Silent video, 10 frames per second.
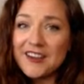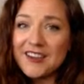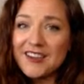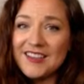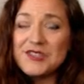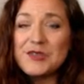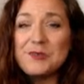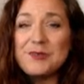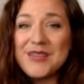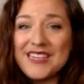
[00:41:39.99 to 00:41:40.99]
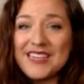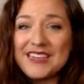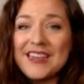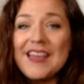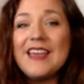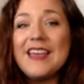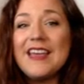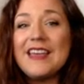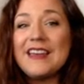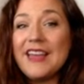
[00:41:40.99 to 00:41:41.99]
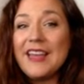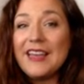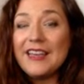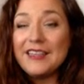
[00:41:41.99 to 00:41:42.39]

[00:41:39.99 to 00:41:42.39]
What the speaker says: So meaning in a